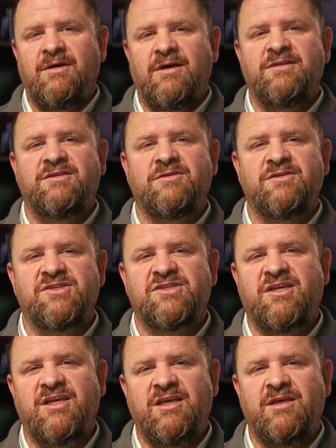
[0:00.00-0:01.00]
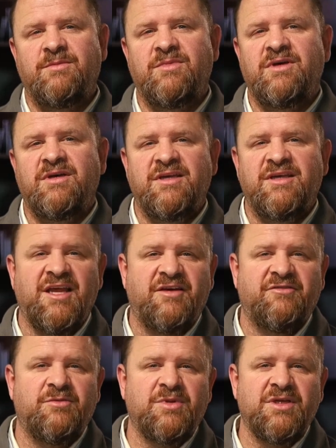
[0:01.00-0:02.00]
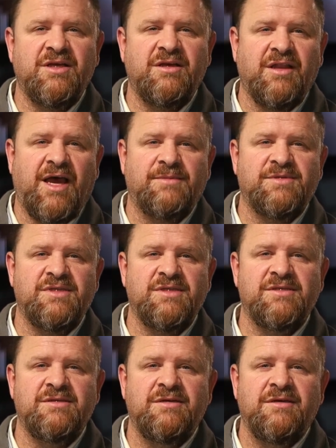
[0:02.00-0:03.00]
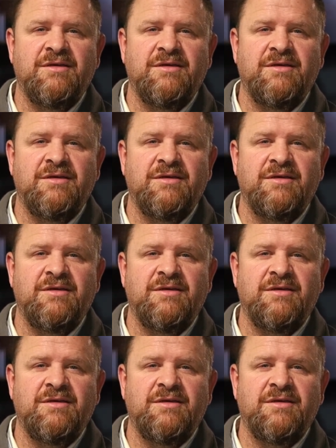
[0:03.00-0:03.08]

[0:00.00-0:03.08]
until the scheme inevitably collapses